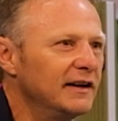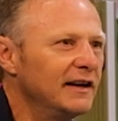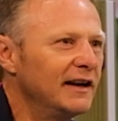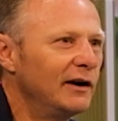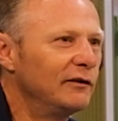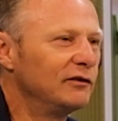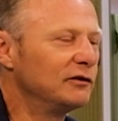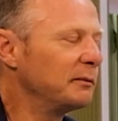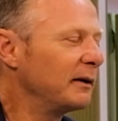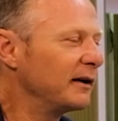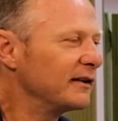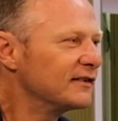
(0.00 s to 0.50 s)
It
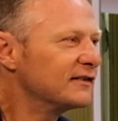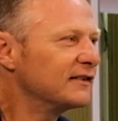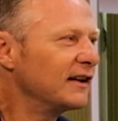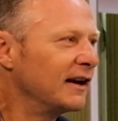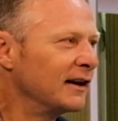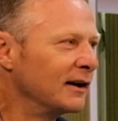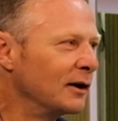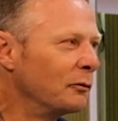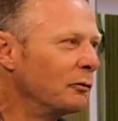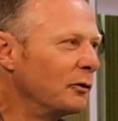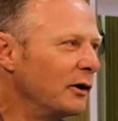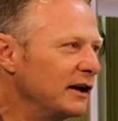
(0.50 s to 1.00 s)
was about
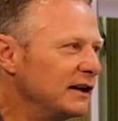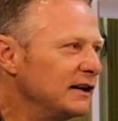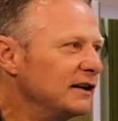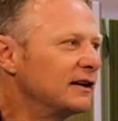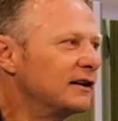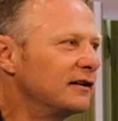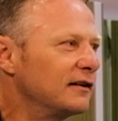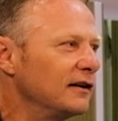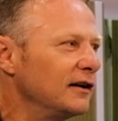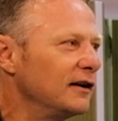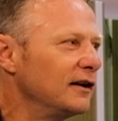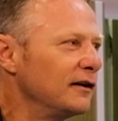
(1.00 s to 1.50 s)
staying
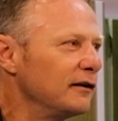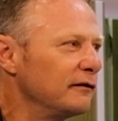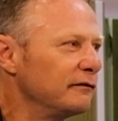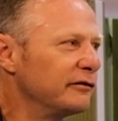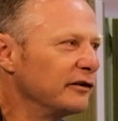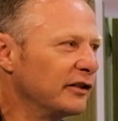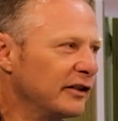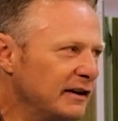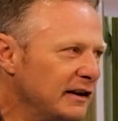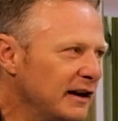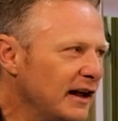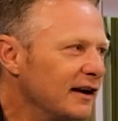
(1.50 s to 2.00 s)
awake for
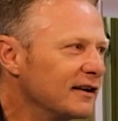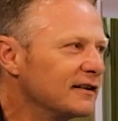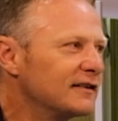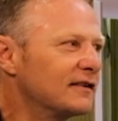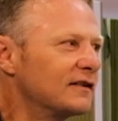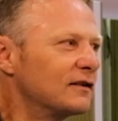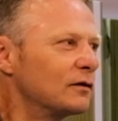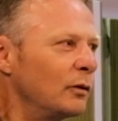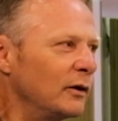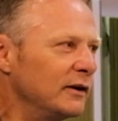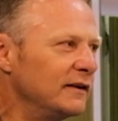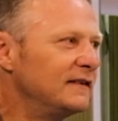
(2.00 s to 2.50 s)
the
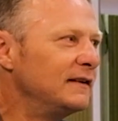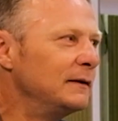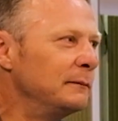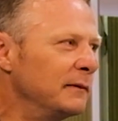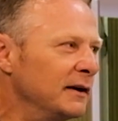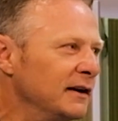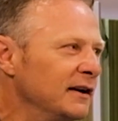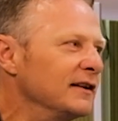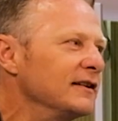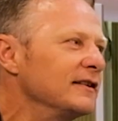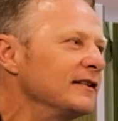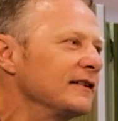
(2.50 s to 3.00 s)
next 20
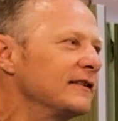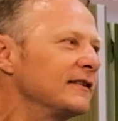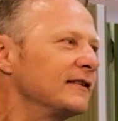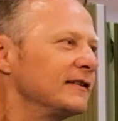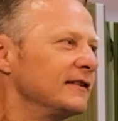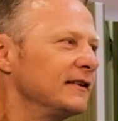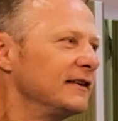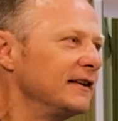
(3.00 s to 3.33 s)
minutes